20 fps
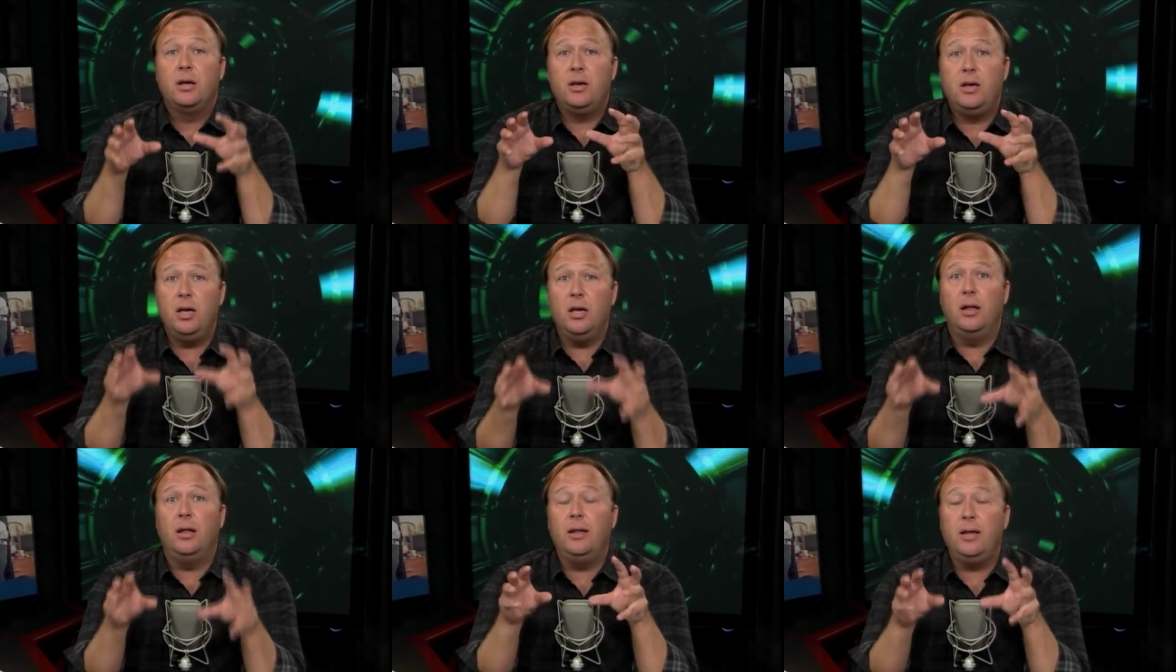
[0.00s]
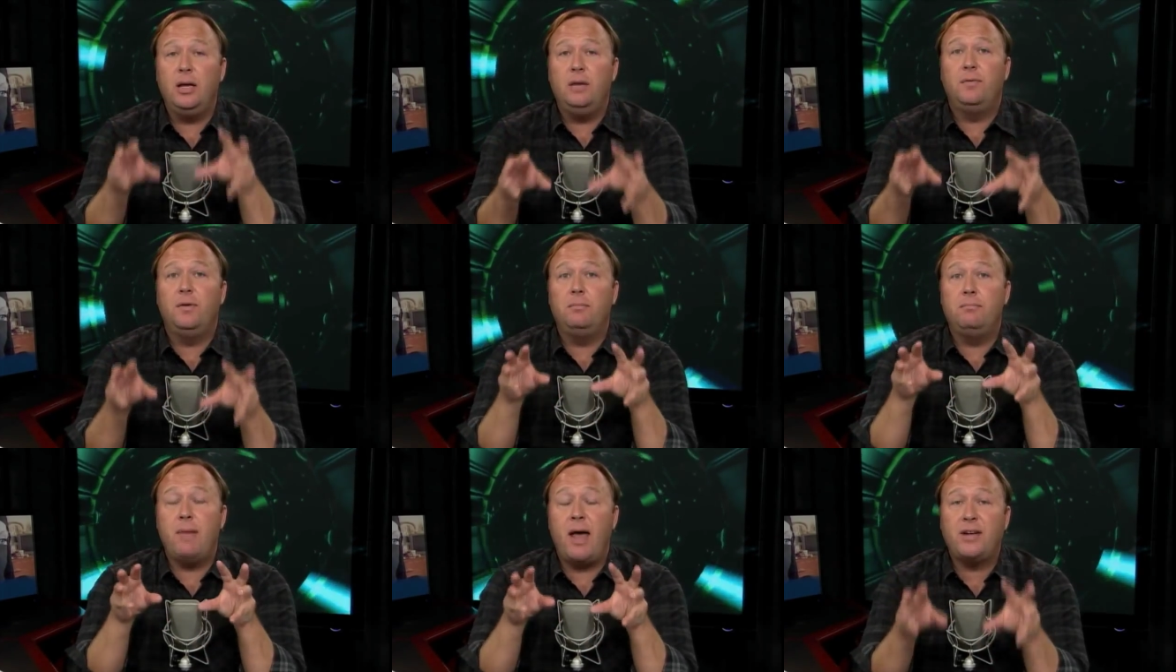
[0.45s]
kill
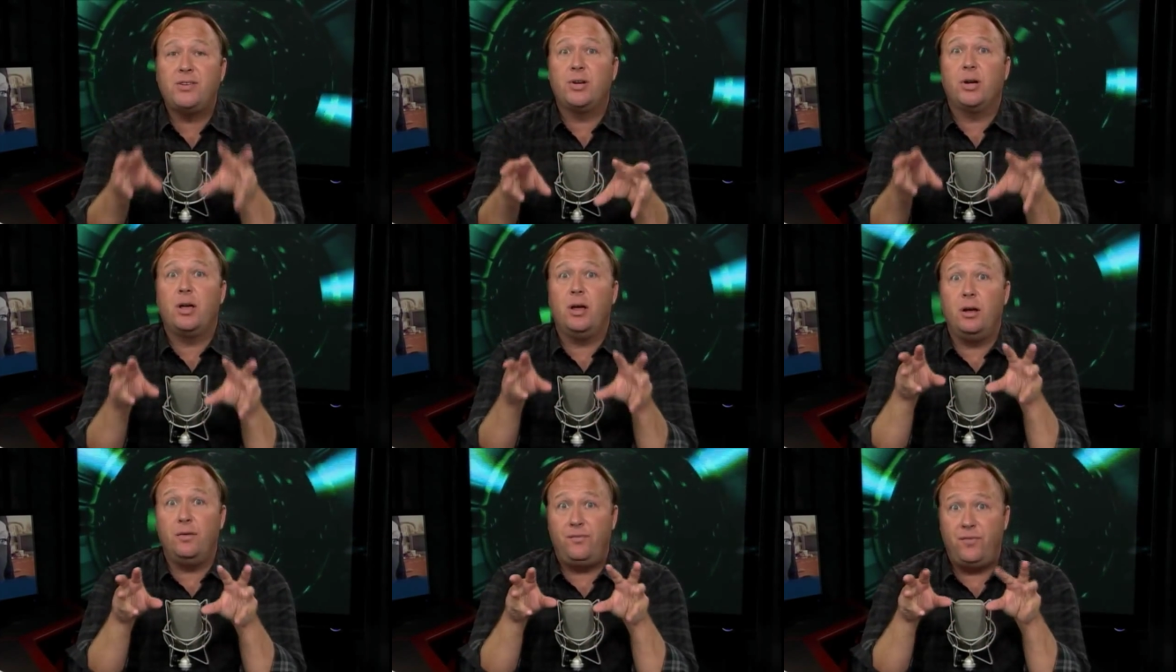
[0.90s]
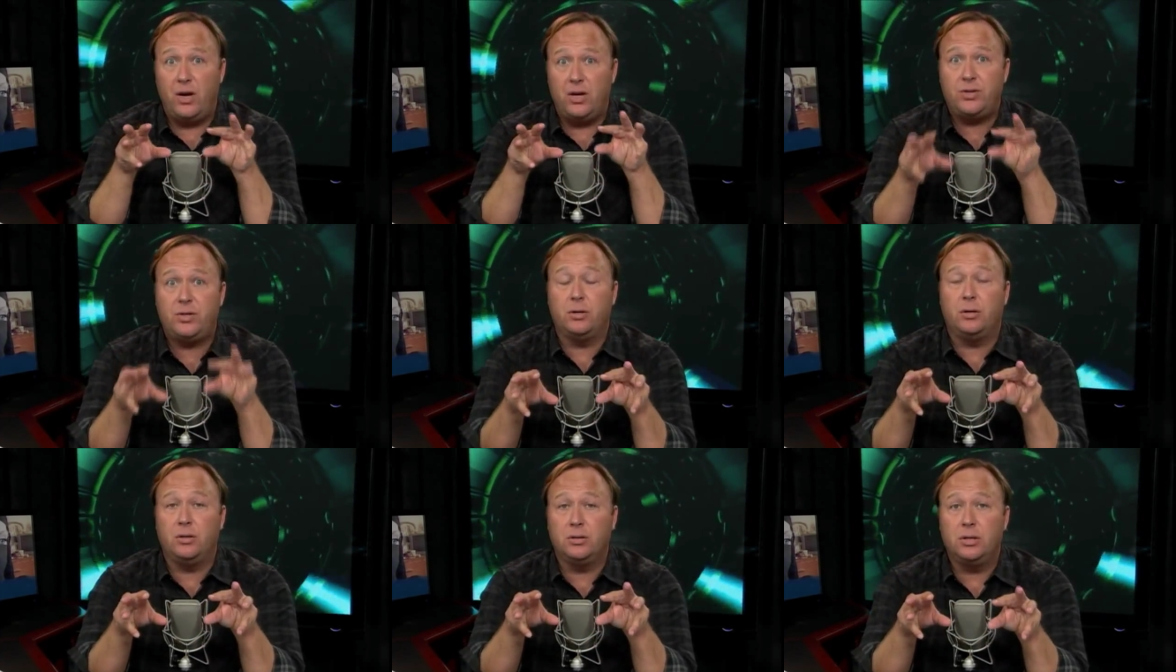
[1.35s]
even Mexican
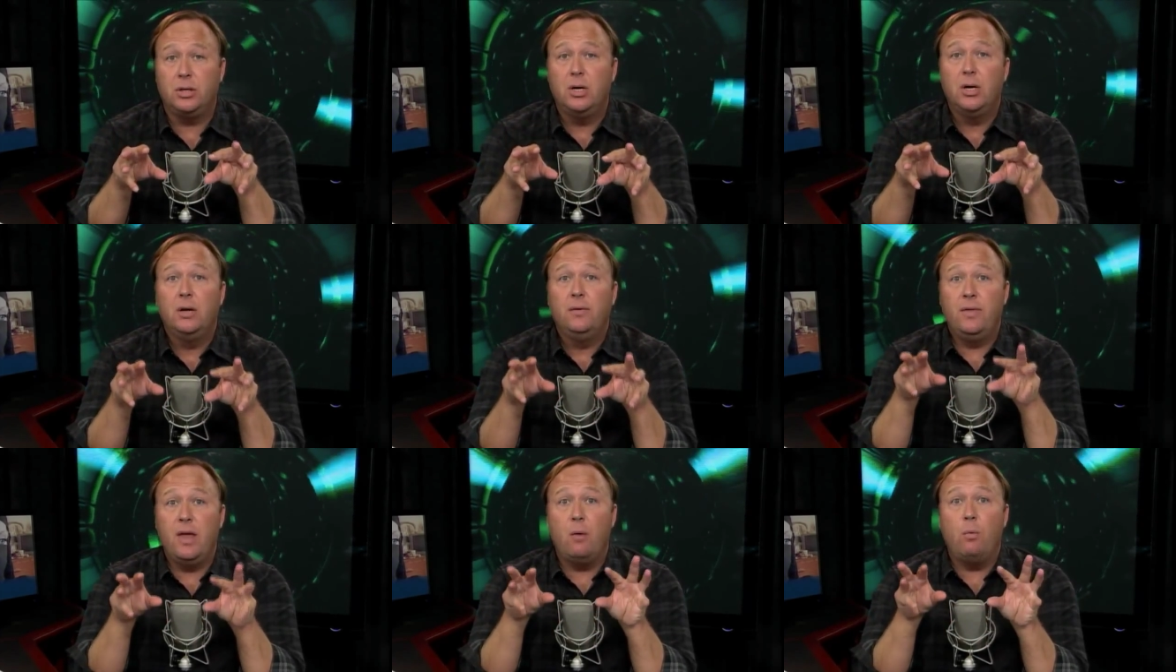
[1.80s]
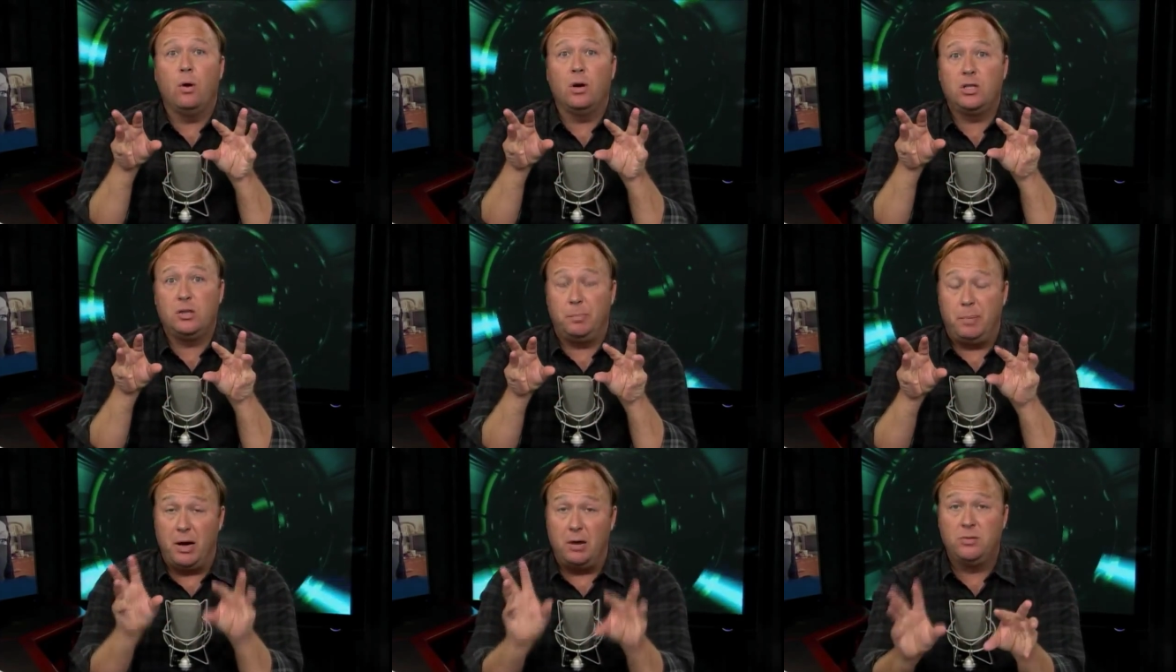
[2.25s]
officials that were
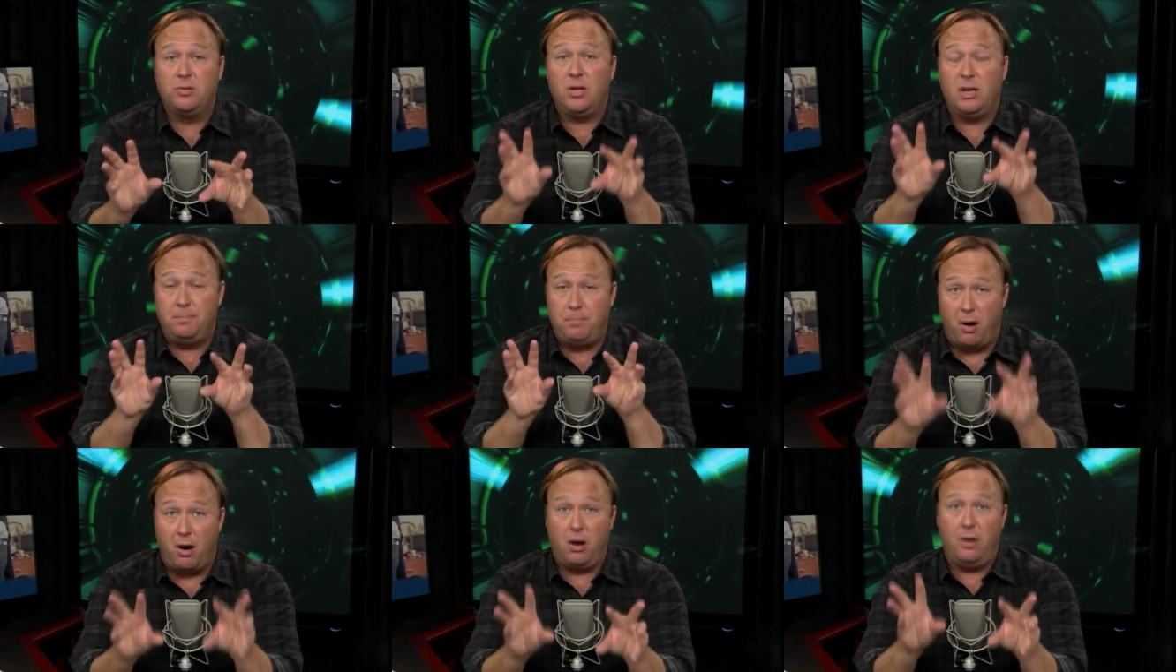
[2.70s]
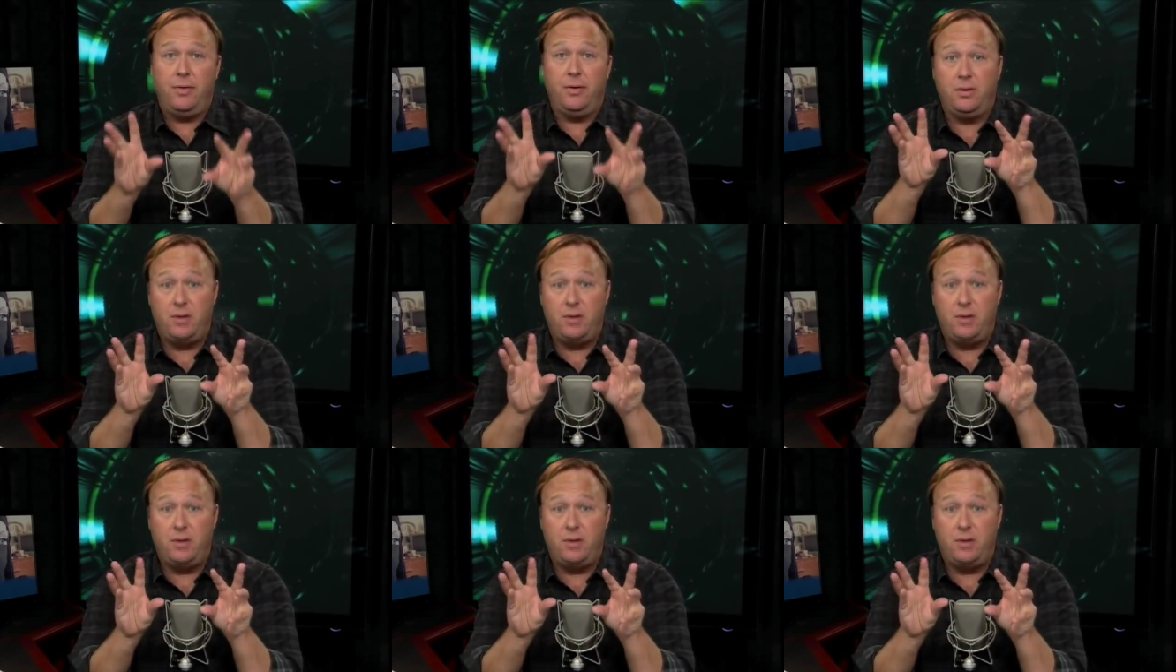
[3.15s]
supposedly part of the